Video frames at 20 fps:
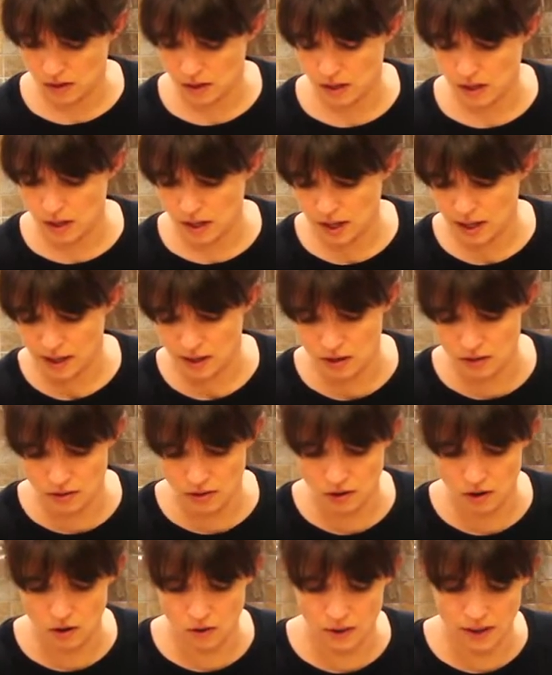you can hear
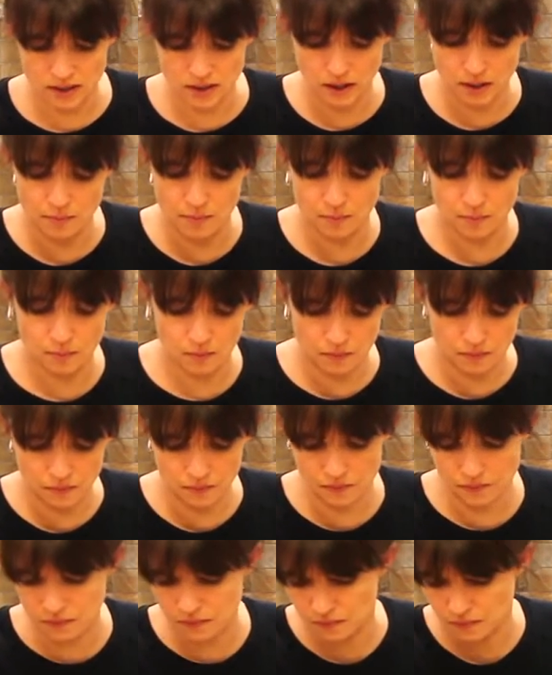though, as I'm,
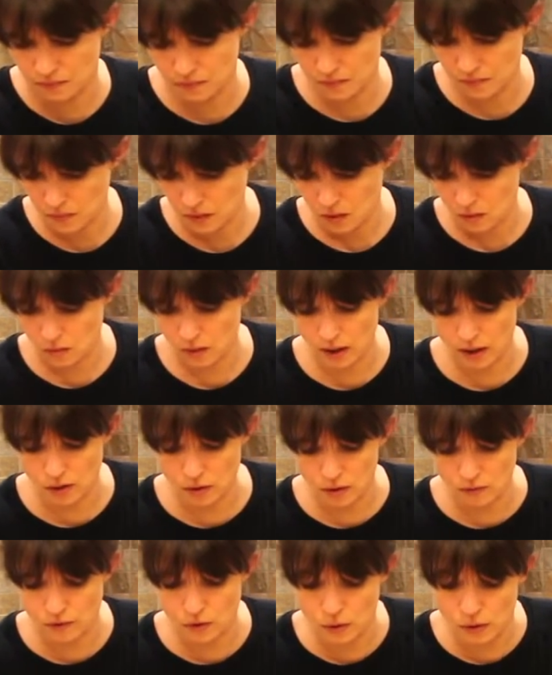I
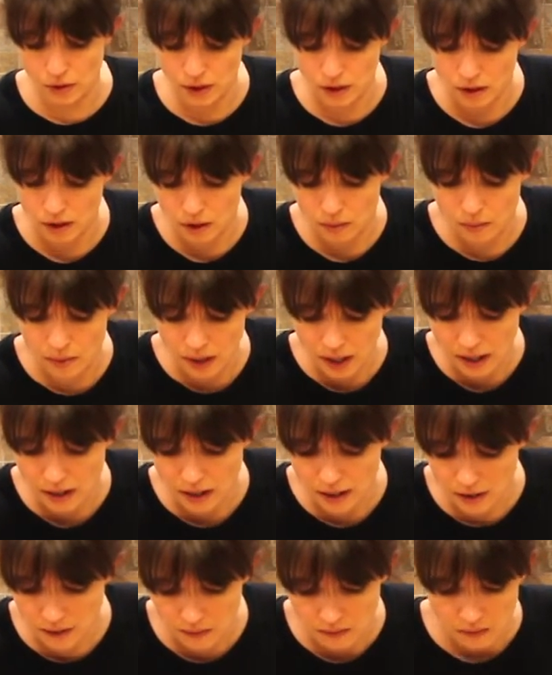don't know if you can hear it, but I
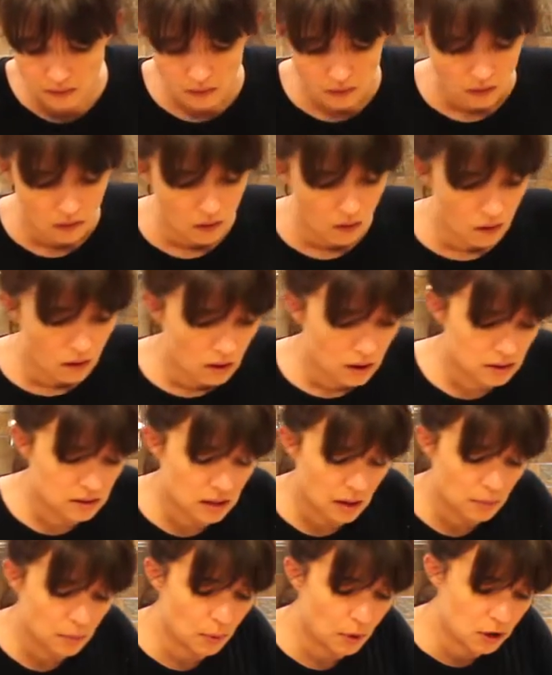can.
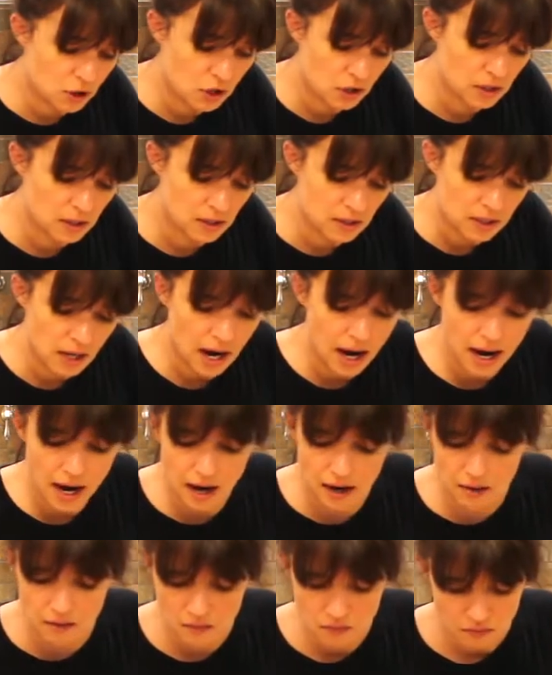As I'm brushing this
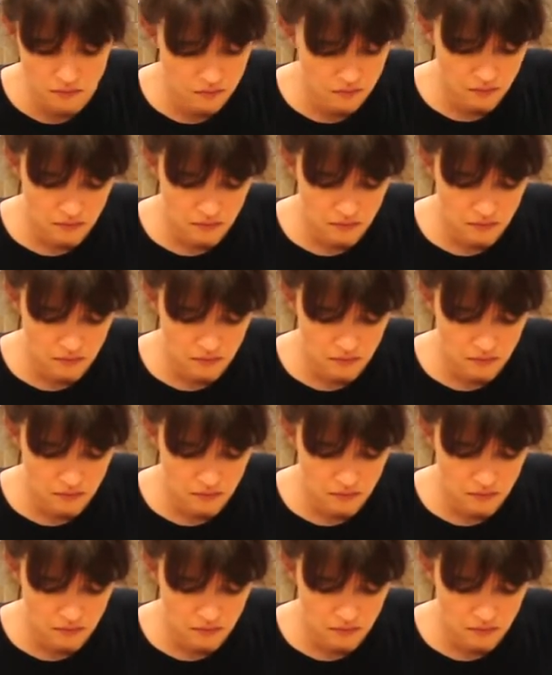on, you